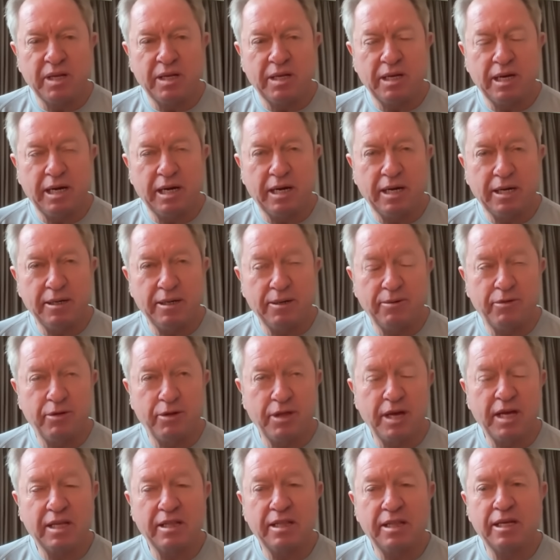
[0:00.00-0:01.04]
if you
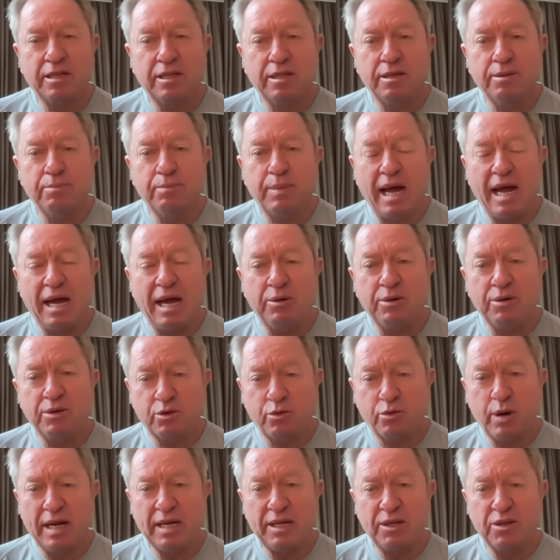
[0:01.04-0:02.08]
think that the bow is
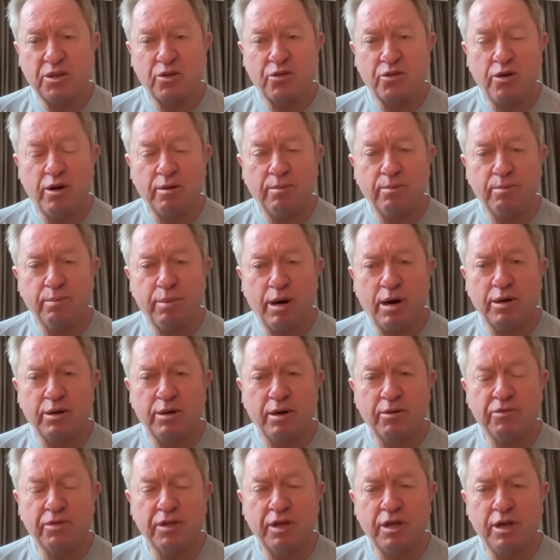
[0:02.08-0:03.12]
quite a strong part
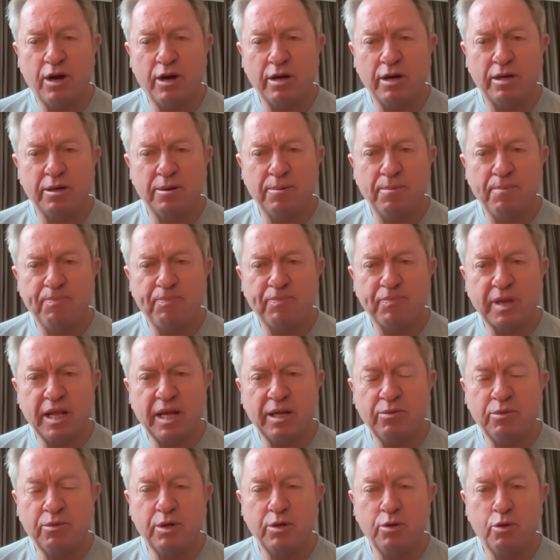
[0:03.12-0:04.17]
of the yacht
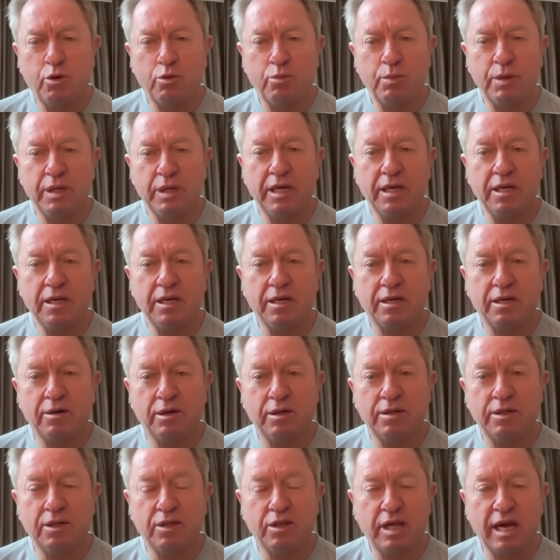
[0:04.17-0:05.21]
and would normally
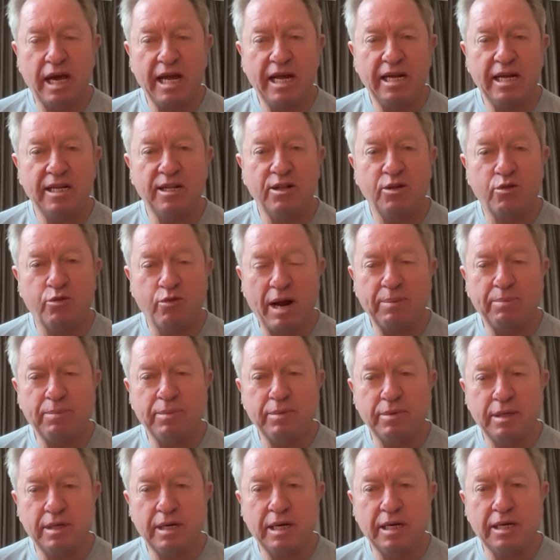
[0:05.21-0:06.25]
contain and trap
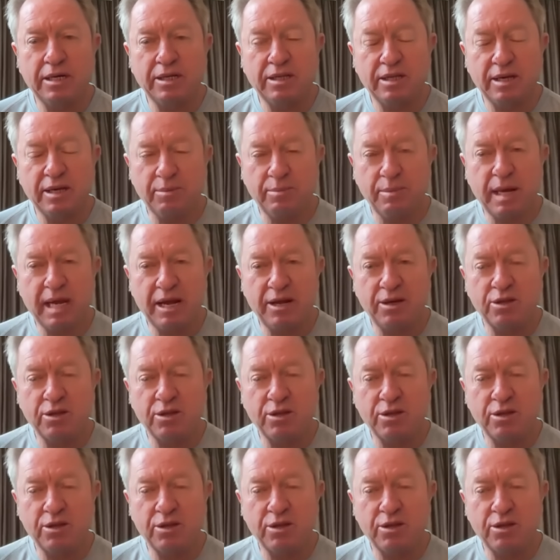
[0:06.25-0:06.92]
some air,